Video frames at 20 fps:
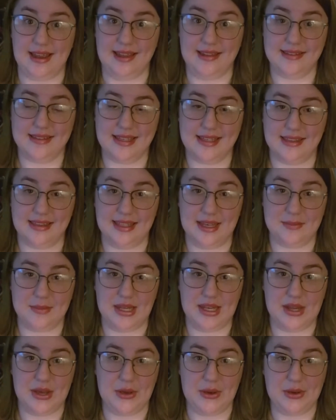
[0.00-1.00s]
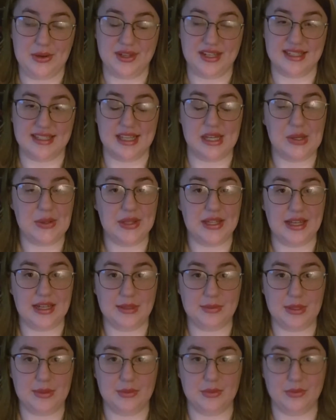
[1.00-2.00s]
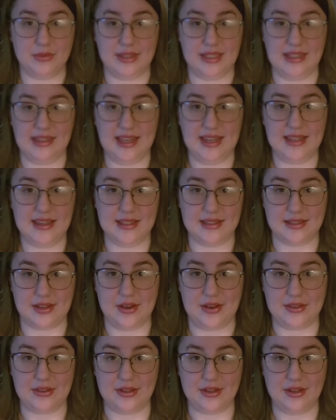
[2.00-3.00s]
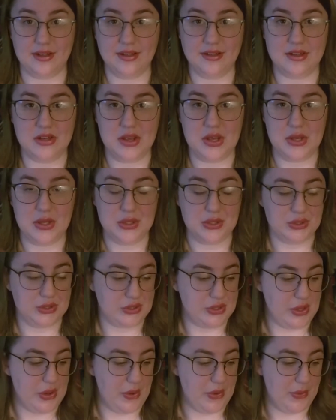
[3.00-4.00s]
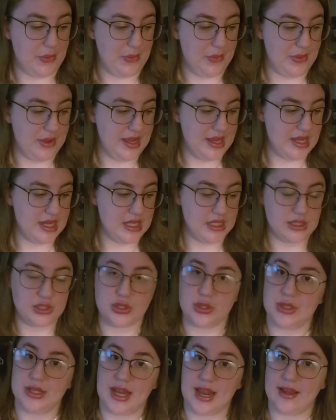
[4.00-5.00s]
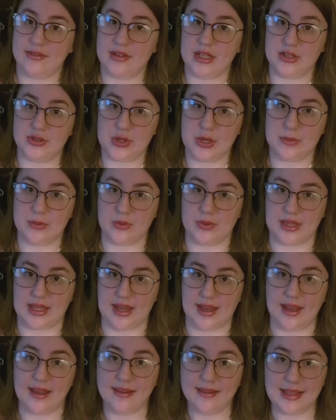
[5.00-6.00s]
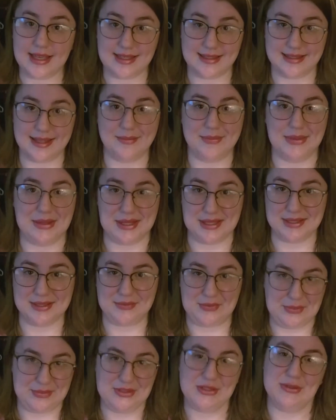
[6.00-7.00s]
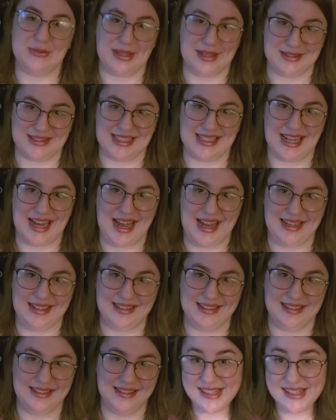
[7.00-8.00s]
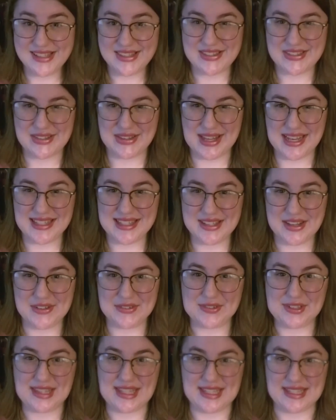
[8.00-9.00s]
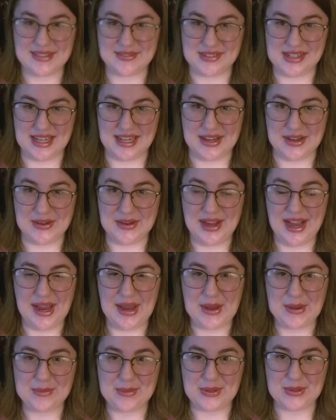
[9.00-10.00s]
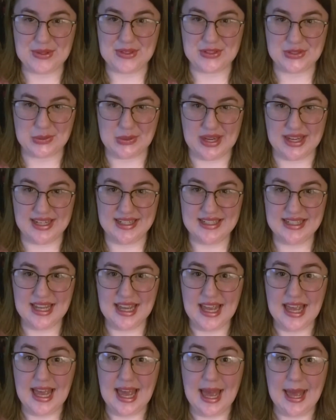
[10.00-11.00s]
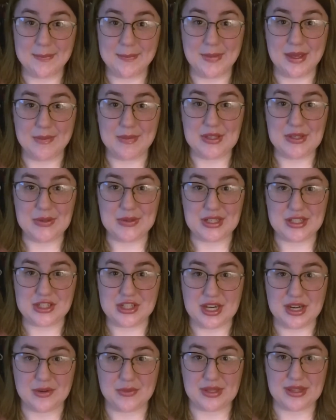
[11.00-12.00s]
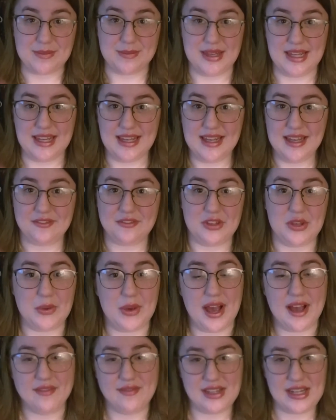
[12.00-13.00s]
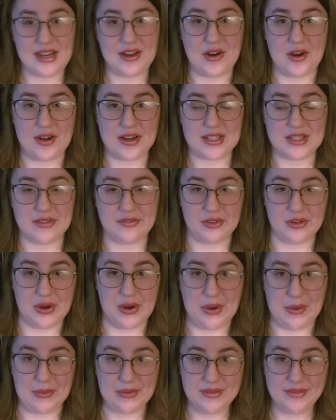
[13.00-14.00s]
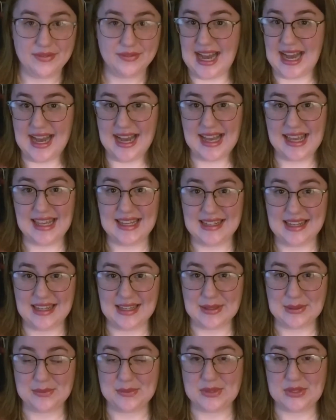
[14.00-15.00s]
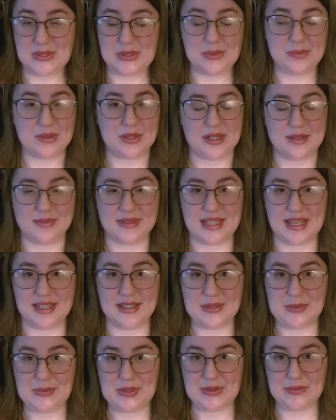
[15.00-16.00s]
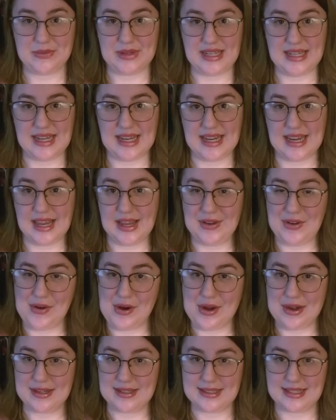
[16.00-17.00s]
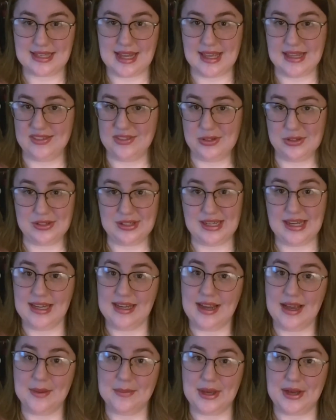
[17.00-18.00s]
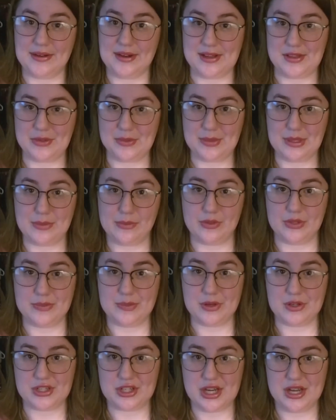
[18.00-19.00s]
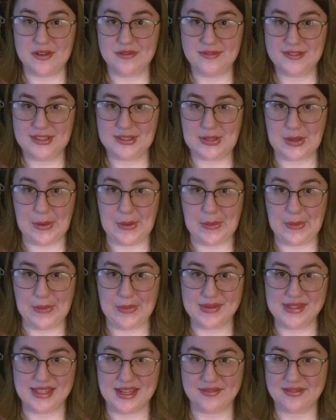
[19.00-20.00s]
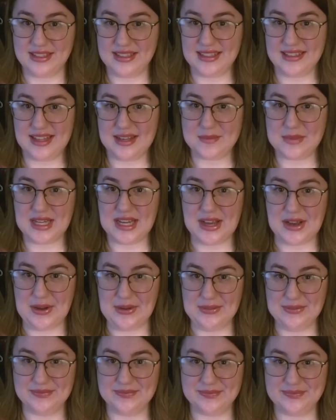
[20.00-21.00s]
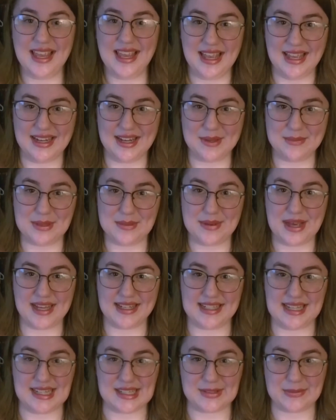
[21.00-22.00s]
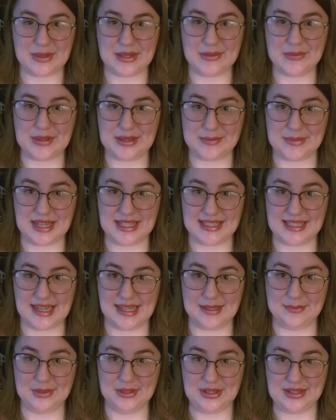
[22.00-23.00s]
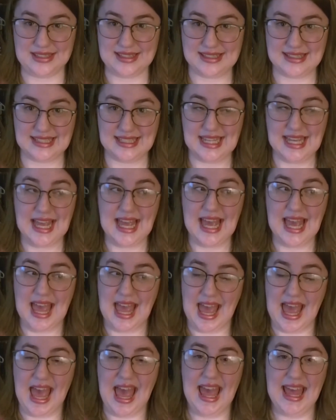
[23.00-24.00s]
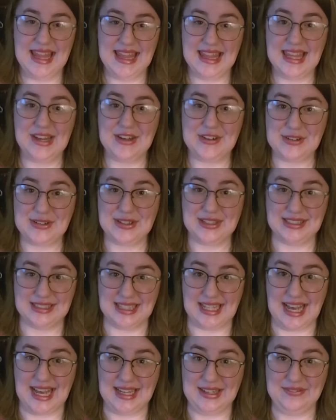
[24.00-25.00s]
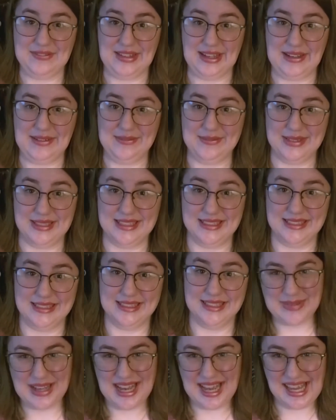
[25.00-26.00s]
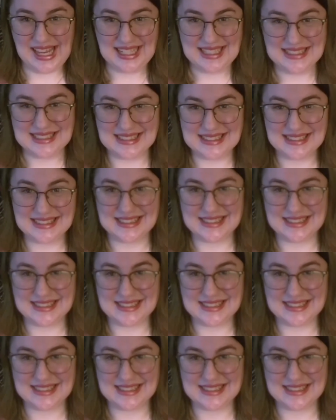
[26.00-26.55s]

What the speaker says: in it, let me know, because I know a lot of people really like this author, so shouldn't have any trouble with that, except that it's from 2009. So that's all for this video. I hope you enjoyed, and maybe you can share with me if you have any ARCs of your own. I am super obsessed with reading and ARCs and learning about other people's bookshelves, so definitely let me know. And I'll be back next week with my side books. And there are a lot of them. Bye!